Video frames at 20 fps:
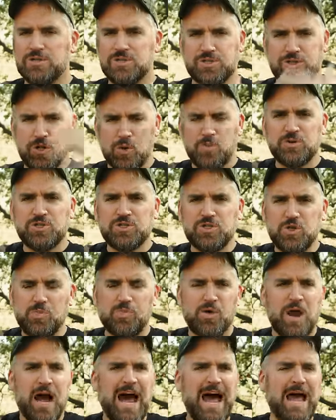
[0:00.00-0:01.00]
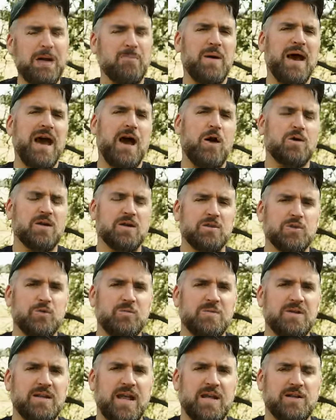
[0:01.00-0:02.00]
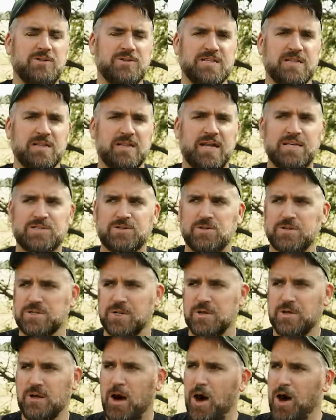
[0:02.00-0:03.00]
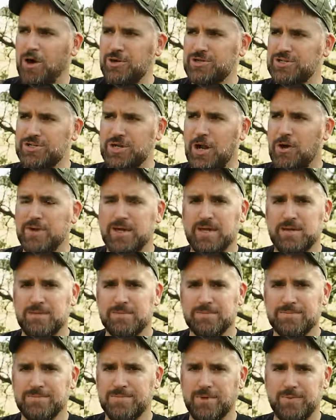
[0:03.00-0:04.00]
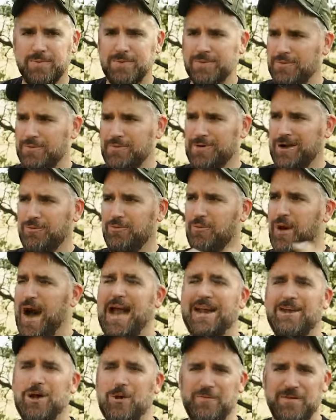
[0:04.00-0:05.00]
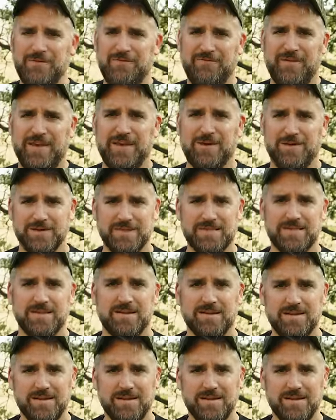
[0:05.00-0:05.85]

super, super high power illuminators and lasers all shown in wide open fields